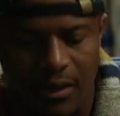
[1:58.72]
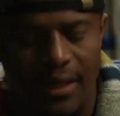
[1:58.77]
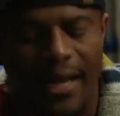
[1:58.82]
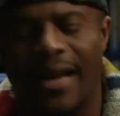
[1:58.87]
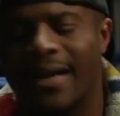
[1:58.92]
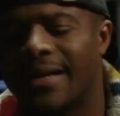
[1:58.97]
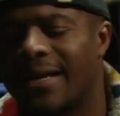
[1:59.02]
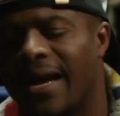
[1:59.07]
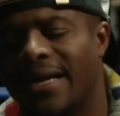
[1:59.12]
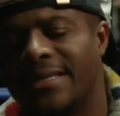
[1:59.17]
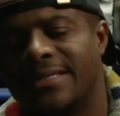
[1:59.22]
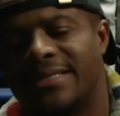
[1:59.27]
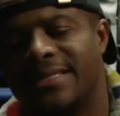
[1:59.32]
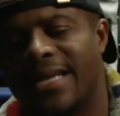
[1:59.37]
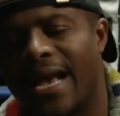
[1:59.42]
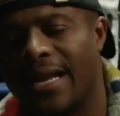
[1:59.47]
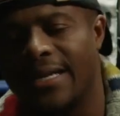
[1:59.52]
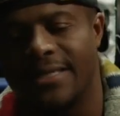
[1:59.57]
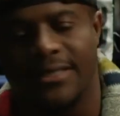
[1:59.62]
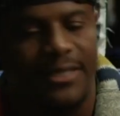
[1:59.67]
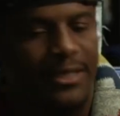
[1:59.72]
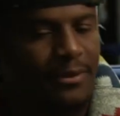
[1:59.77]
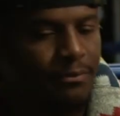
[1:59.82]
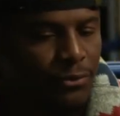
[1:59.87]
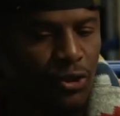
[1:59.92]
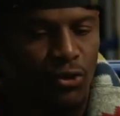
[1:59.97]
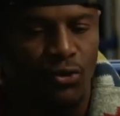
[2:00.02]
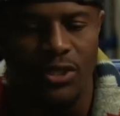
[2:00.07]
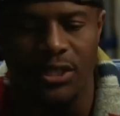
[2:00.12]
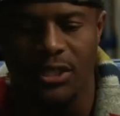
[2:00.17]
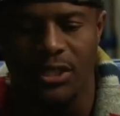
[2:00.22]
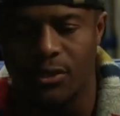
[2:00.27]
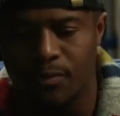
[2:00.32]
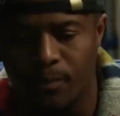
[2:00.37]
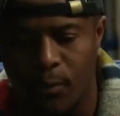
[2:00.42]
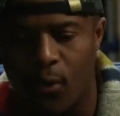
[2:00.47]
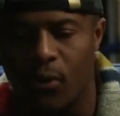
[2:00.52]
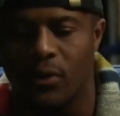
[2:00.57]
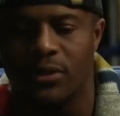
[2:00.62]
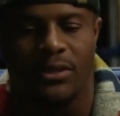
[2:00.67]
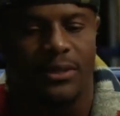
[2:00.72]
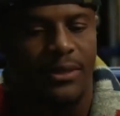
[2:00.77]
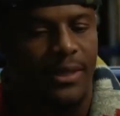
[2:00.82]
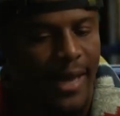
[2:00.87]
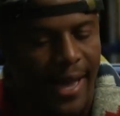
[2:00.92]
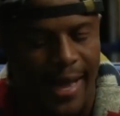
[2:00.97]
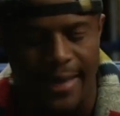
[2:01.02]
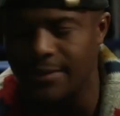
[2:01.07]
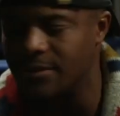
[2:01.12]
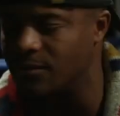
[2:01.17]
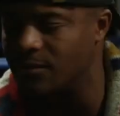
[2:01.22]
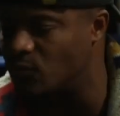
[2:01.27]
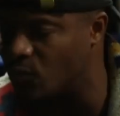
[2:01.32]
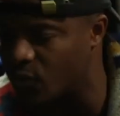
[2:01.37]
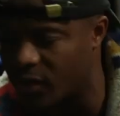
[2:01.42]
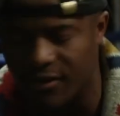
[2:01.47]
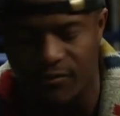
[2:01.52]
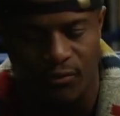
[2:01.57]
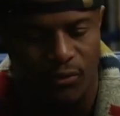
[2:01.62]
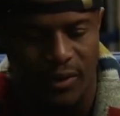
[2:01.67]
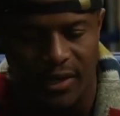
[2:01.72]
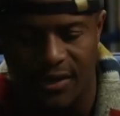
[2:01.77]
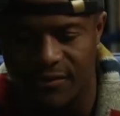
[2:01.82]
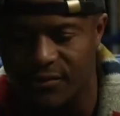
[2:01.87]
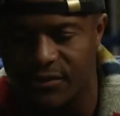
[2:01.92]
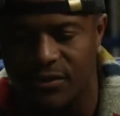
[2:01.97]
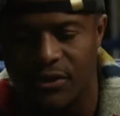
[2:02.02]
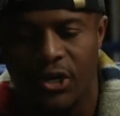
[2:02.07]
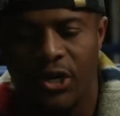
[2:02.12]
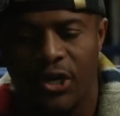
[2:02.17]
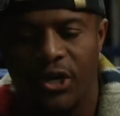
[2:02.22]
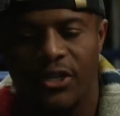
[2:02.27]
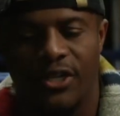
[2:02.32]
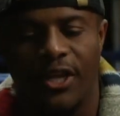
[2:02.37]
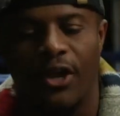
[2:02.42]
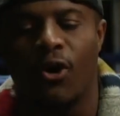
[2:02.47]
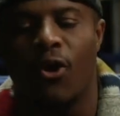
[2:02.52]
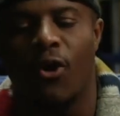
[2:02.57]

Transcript: A lot of guys talented, music, sports, acting, whatever, whatever. They